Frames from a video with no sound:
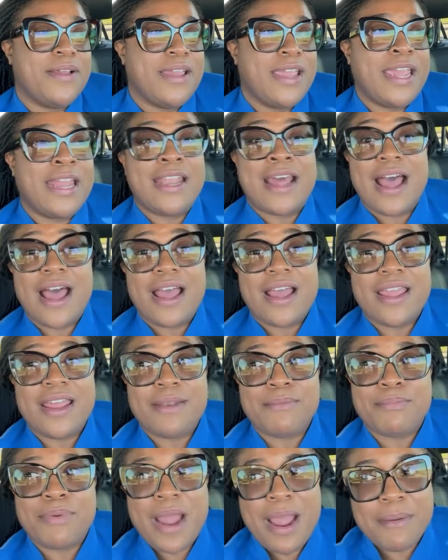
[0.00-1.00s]
in
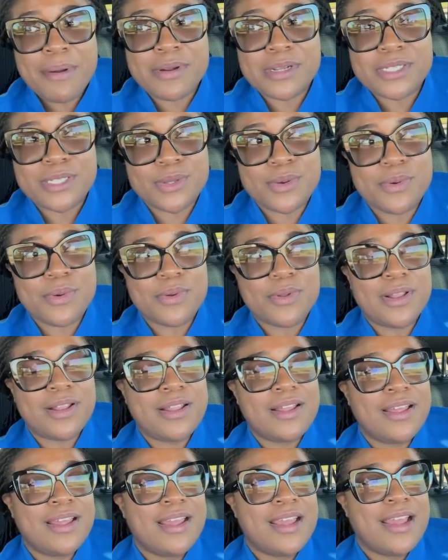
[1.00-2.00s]
primary
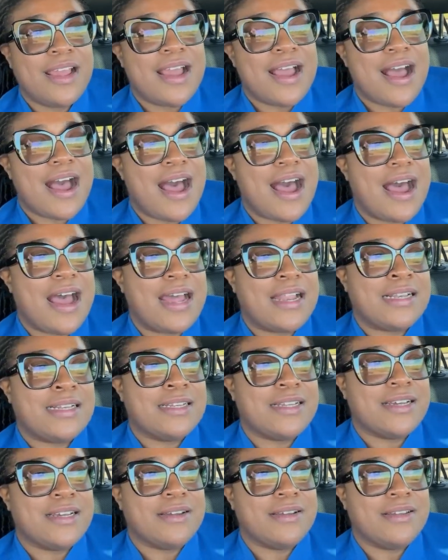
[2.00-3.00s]
school,
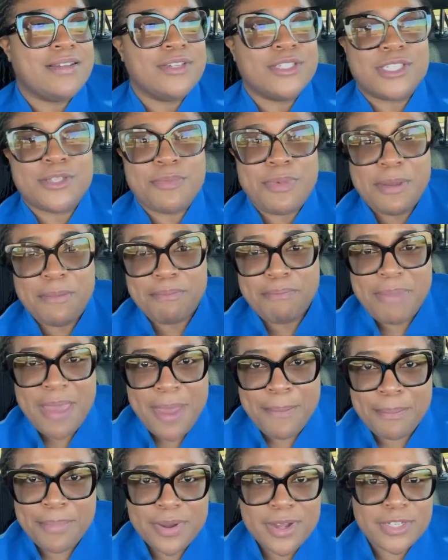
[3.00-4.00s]
and used to pick
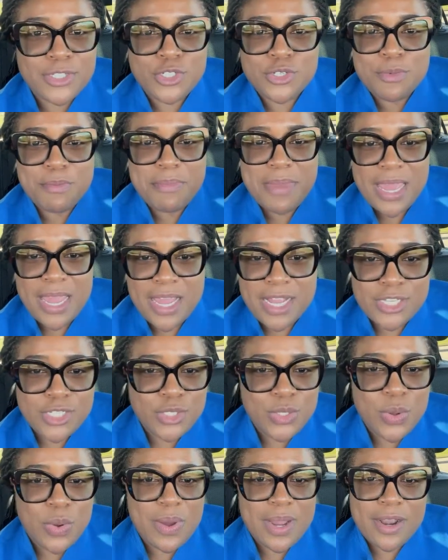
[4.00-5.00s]
pepper,
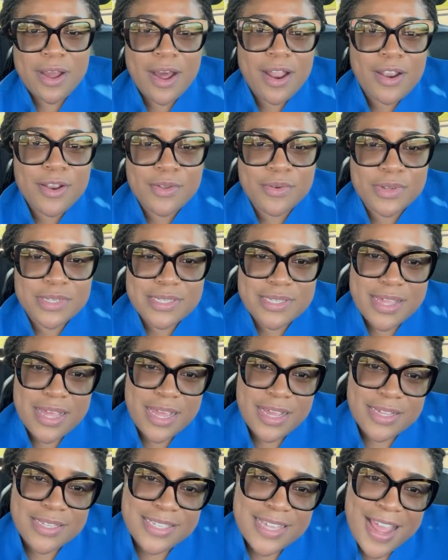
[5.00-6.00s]
tomato, and all those
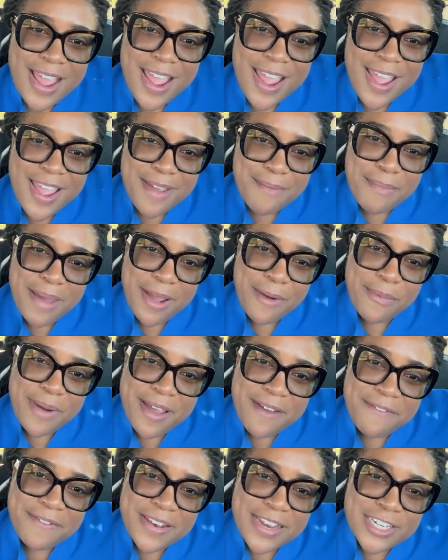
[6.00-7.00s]
things. My
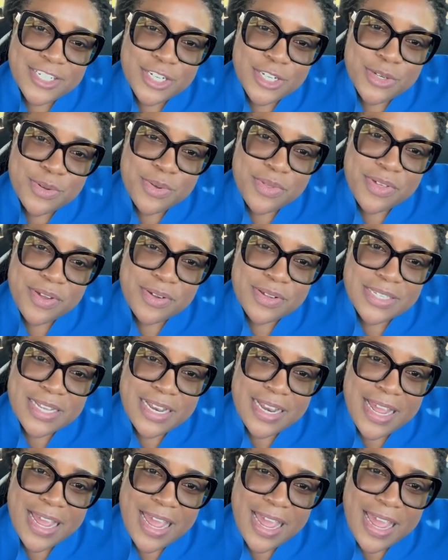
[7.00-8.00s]
wife finished in
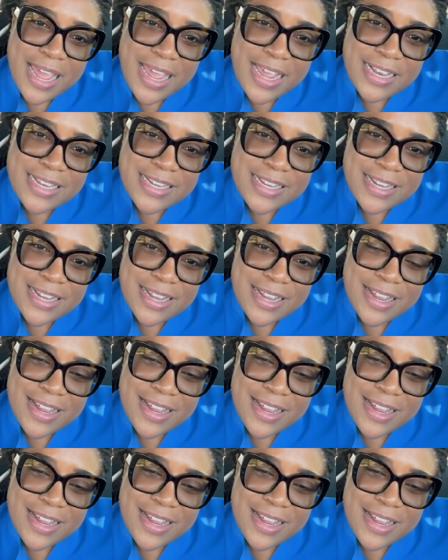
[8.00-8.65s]
2008.